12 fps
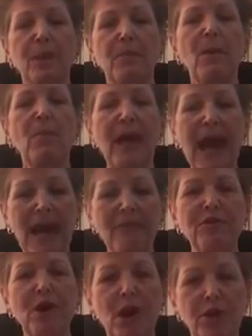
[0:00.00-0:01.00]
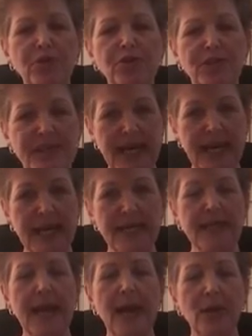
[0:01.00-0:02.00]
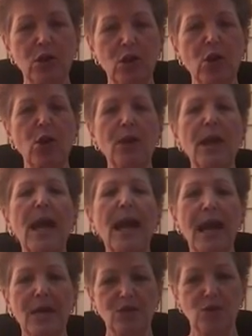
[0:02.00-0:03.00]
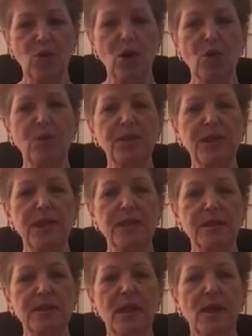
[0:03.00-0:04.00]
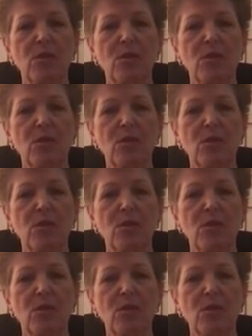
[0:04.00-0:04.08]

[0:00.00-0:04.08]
But we have to understand and learn how to work with these